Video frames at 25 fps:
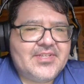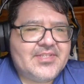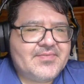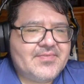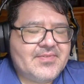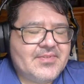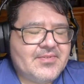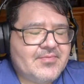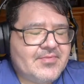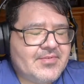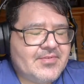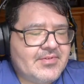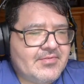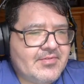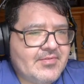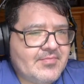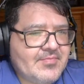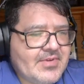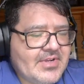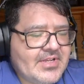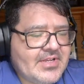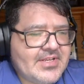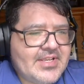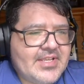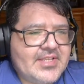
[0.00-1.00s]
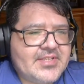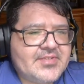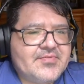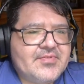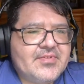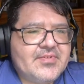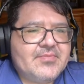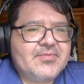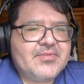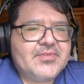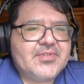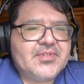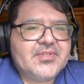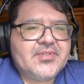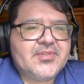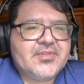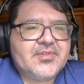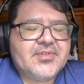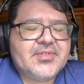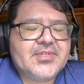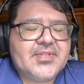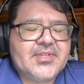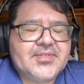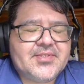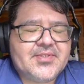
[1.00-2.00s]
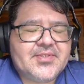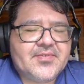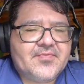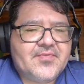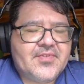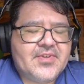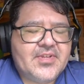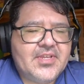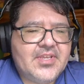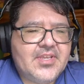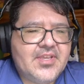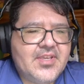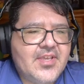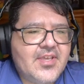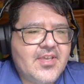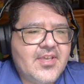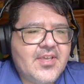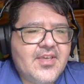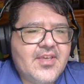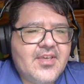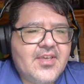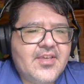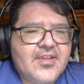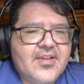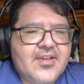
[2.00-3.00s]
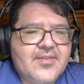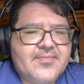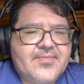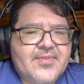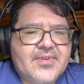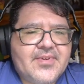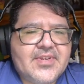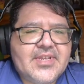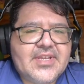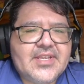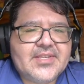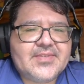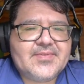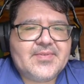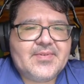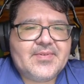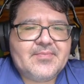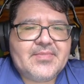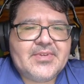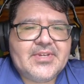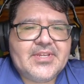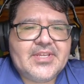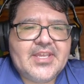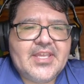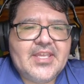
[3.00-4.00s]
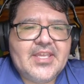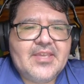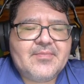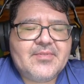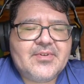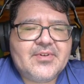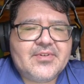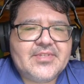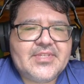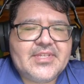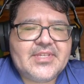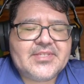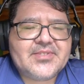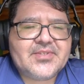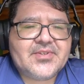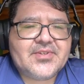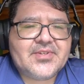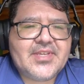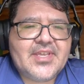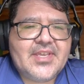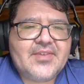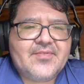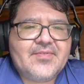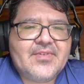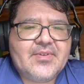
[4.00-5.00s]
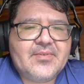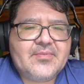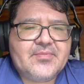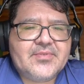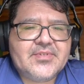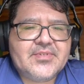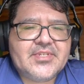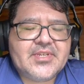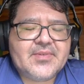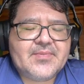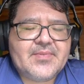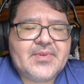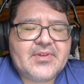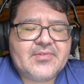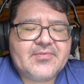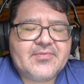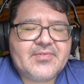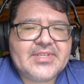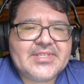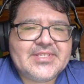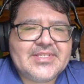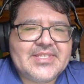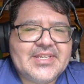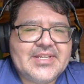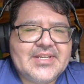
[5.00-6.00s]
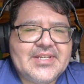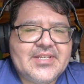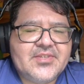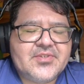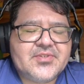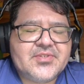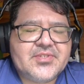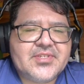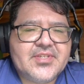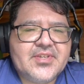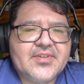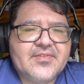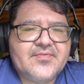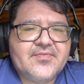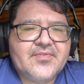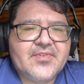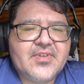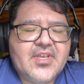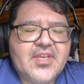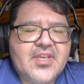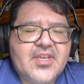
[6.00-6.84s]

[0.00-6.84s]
It's with when we're podcast available. Just search that's all funny. Got a podcast with my buddy Gabe called That's All Kayfabe. We're talking about wrestling and other stuff.